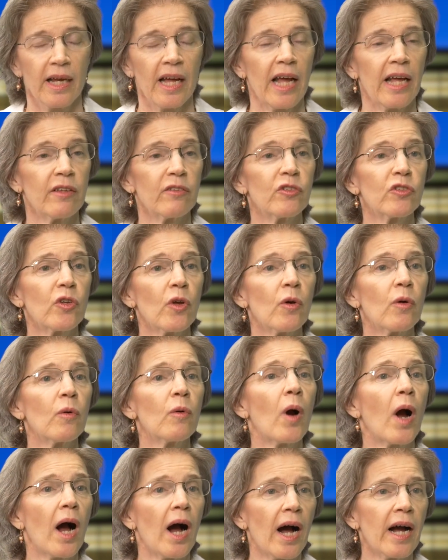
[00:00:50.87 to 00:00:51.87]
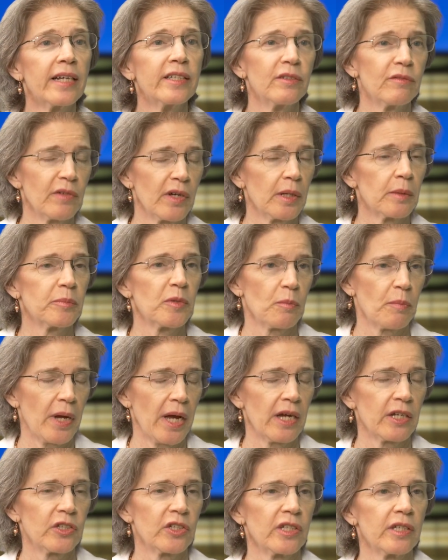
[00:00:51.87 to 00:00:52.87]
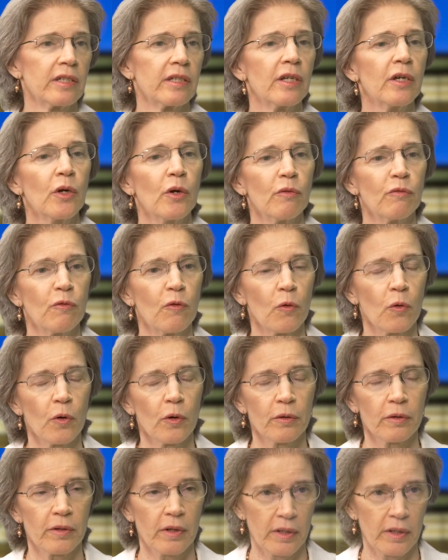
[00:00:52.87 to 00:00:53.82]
And so I developed a passion for